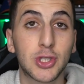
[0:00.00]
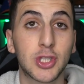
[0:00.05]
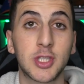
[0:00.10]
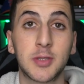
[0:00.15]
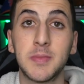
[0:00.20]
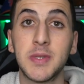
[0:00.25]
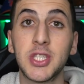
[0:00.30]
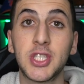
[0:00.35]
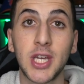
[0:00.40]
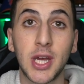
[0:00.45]

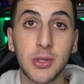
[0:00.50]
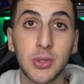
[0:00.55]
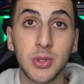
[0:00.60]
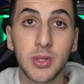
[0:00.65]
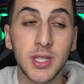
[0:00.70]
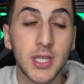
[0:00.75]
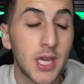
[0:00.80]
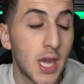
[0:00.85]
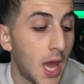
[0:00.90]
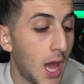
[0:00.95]
Because me,
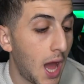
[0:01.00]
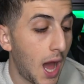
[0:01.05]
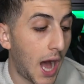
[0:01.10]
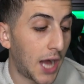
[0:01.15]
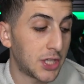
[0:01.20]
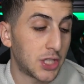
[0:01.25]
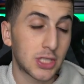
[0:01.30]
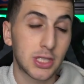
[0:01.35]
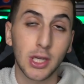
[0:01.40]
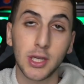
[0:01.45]
genuinely,
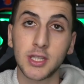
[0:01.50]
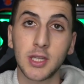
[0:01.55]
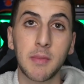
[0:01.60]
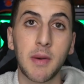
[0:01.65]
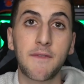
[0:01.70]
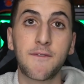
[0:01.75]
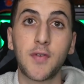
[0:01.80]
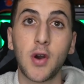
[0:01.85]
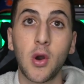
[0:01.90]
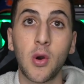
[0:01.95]
I just looked at
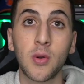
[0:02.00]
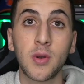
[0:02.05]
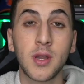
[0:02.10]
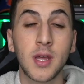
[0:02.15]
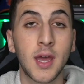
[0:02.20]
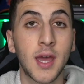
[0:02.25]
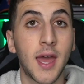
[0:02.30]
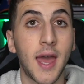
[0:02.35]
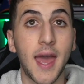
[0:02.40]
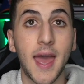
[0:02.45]
my phone
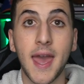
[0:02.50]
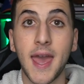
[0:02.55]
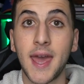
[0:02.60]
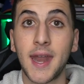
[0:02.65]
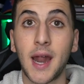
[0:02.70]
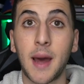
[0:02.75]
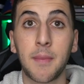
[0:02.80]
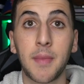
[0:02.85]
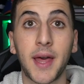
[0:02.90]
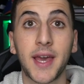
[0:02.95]

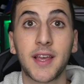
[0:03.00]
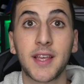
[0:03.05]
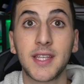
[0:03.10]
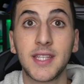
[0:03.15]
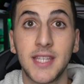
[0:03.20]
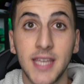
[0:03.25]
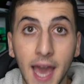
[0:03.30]
and I'm like,